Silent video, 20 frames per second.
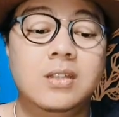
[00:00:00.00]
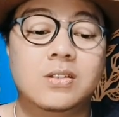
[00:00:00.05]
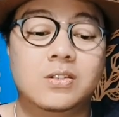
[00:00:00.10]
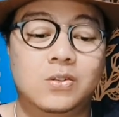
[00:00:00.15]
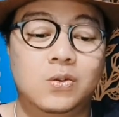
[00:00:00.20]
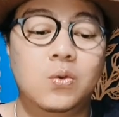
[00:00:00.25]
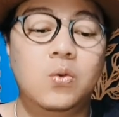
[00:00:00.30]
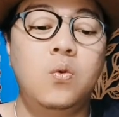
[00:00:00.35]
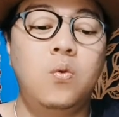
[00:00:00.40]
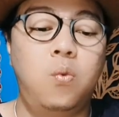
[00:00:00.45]

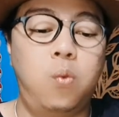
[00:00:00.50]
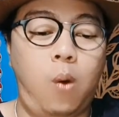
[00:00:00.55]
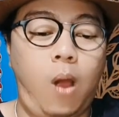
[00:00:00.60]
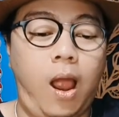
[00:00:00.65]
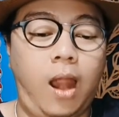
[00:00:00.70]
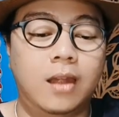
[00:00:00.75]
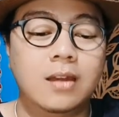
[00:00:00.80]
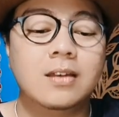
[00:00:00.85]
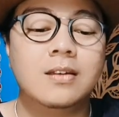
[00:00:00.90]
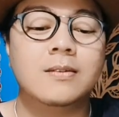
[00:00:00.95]
2,
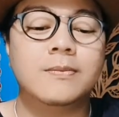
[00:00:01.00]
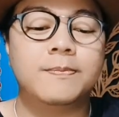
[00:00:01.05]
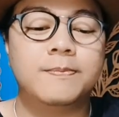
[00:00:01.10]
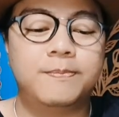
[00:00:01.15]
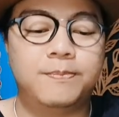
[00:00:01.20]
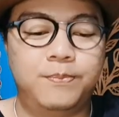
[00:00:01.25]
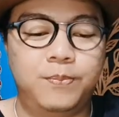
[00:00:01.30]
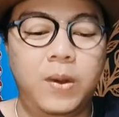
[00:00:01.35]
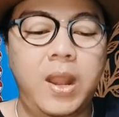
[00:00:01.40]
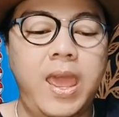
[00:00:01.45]
1,
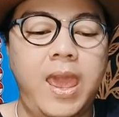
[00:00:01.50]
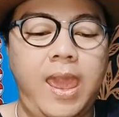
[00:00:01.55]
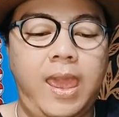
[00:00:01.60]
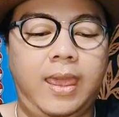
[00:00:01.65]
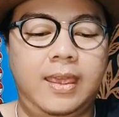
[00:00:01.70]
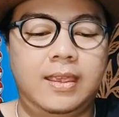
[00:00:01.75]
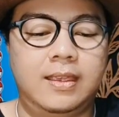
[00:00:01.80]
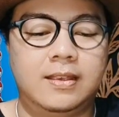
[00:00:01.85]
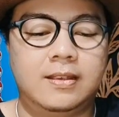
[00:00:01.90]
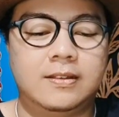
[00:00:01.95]

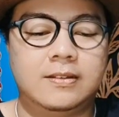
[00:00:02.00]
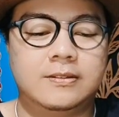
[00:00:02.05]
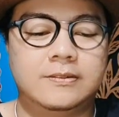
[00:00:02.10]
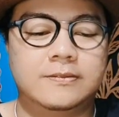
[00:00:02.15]
play